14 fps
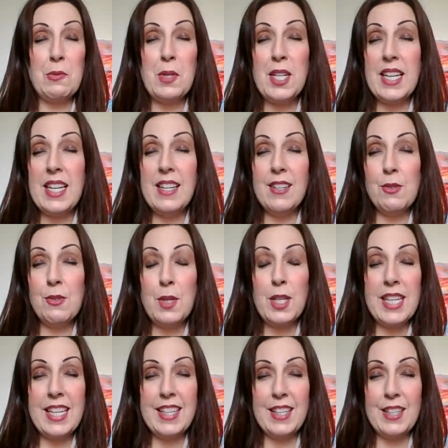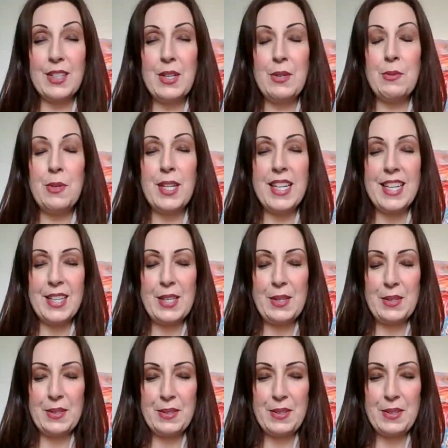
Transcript: we're here, we're here, we're here,